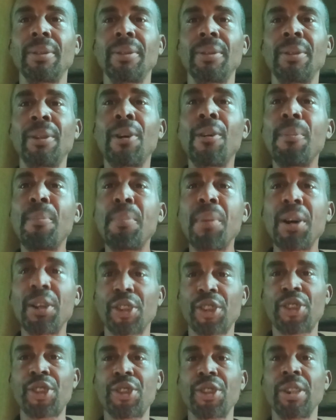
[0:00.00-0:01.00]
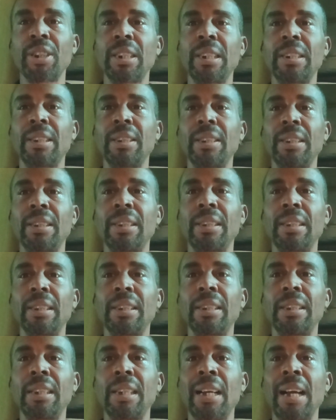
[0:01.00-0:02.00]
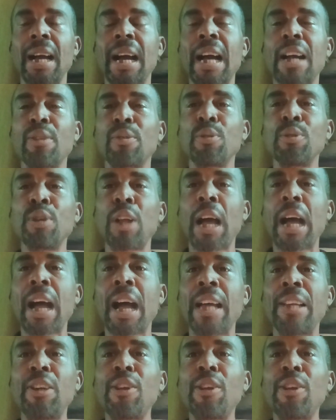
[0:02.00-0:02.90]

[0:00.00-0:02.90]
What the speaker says: how much I